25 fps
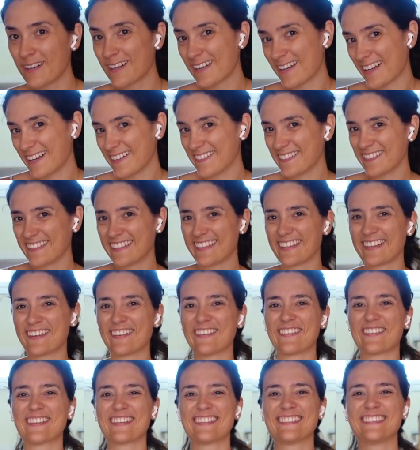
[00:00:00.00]
done with the
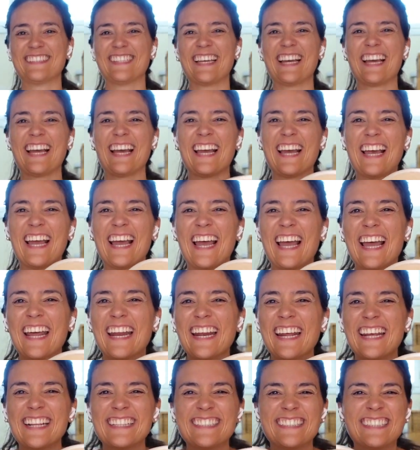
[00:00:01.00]
corset and
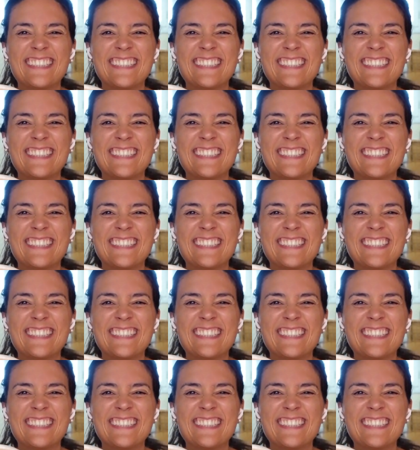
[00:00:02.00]
it's